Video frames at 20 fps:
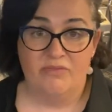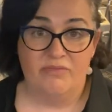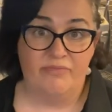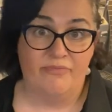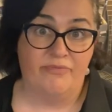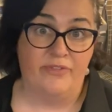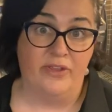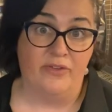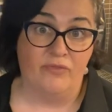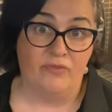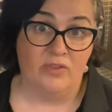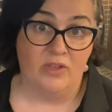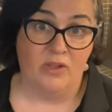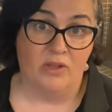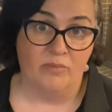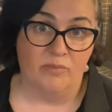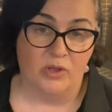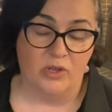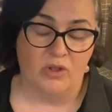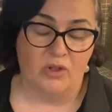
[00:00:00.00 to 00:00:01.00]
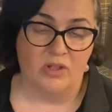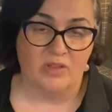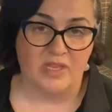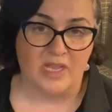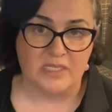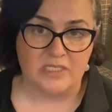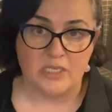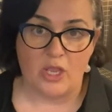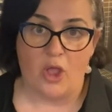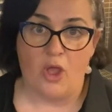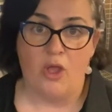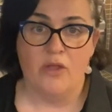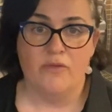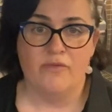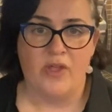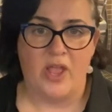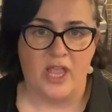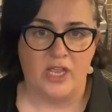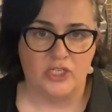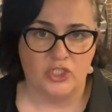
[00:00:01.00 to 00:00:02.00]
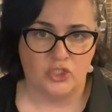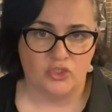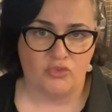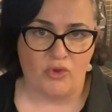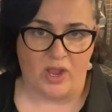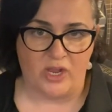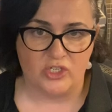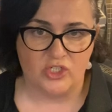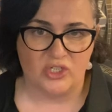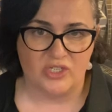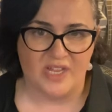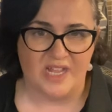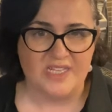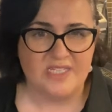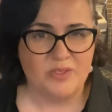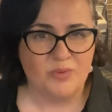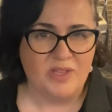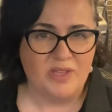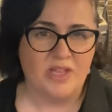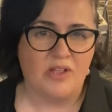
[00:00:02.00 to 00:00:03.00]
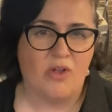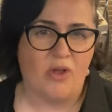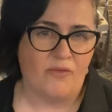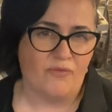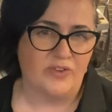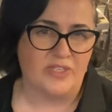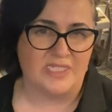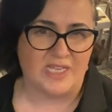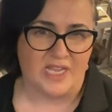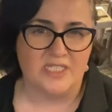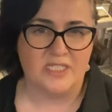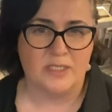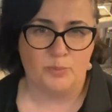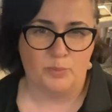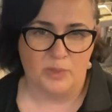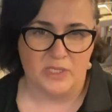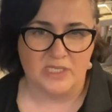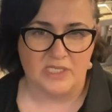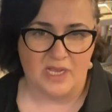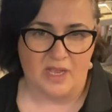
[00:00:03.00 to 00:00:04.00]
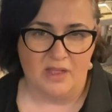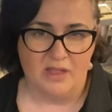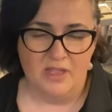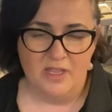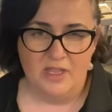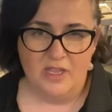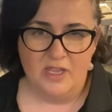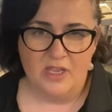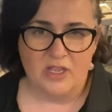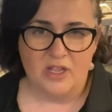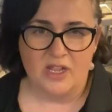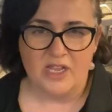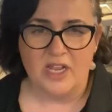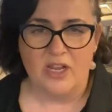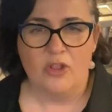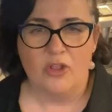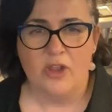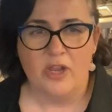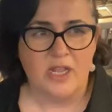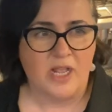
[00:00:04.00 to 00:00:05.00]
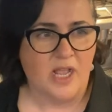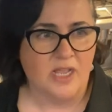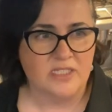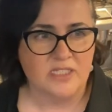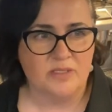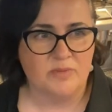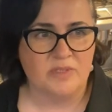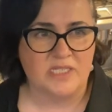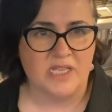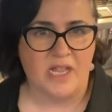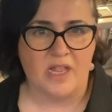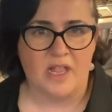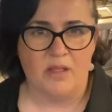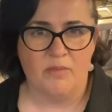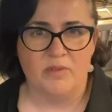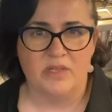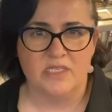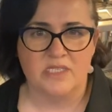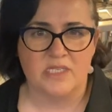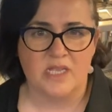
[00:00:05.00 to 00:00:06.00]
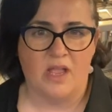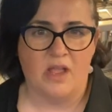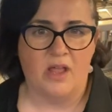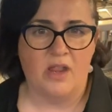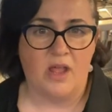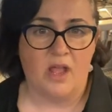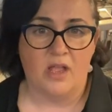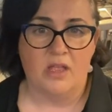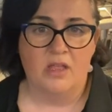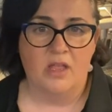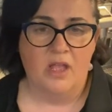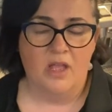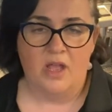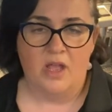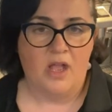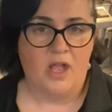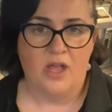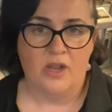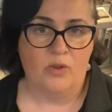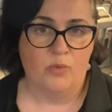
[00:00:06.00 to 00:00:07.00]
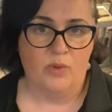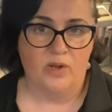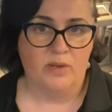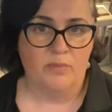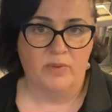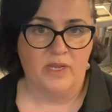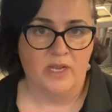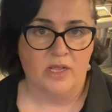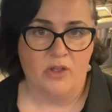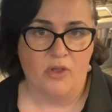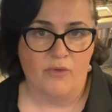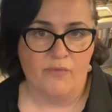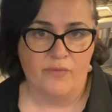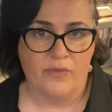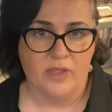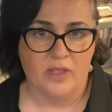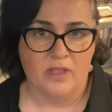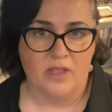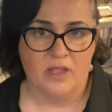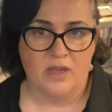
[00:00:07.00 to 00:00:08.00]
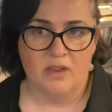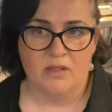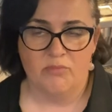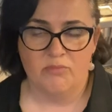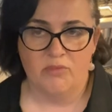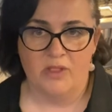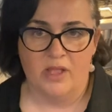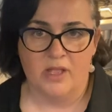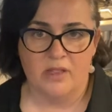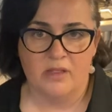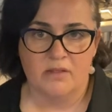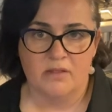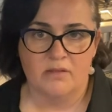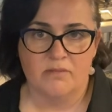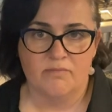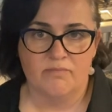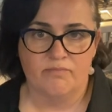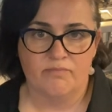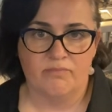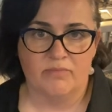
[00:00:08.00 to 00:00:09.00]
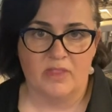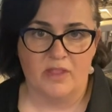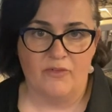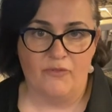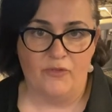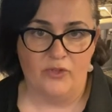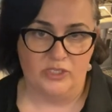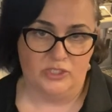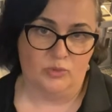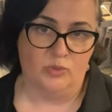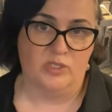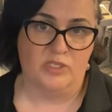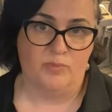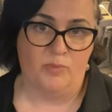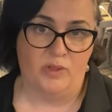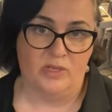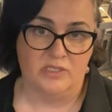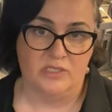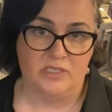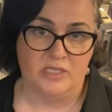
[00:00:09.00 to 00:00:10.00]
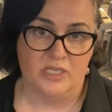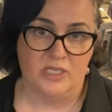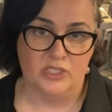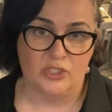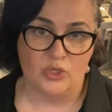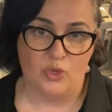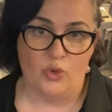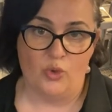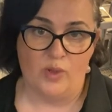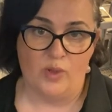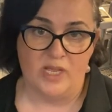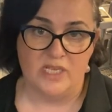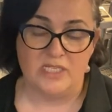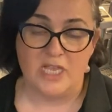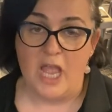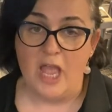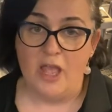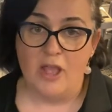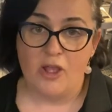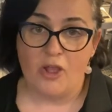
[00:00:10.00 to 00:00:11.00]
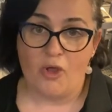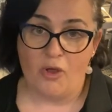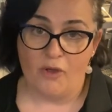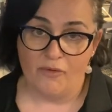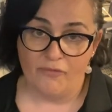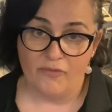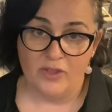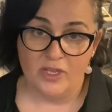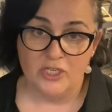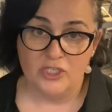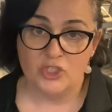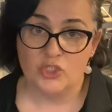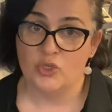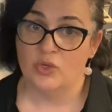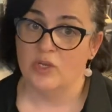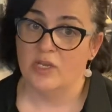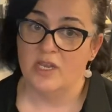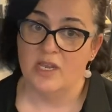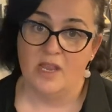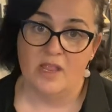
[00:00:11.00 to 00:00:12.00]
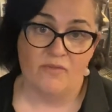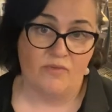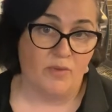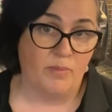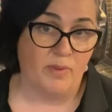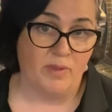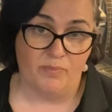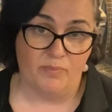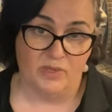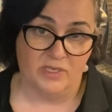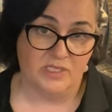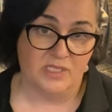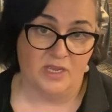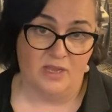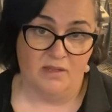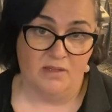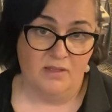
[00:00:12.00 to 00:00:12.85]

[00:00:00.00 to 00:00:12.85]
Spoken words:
50, oh my god, that's over extraction. That's when the coffee tastes bitter. I get a lot of customers that come in and say, I don't want a bitter coffee, and I'm like, the first response is always, coffee should never be bitter,